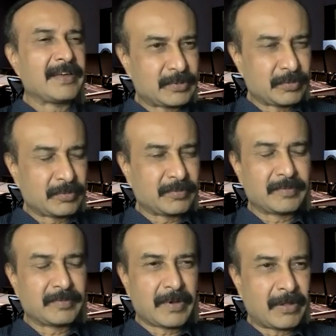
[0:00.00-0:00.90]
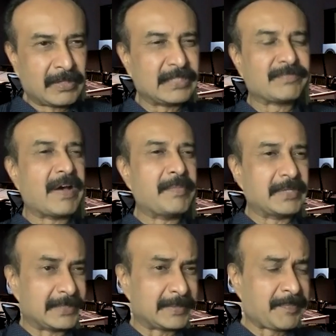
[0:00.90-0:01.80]
to all these
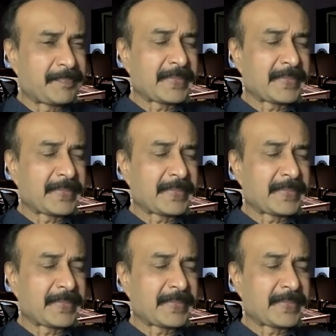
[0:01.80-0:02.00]
farmers.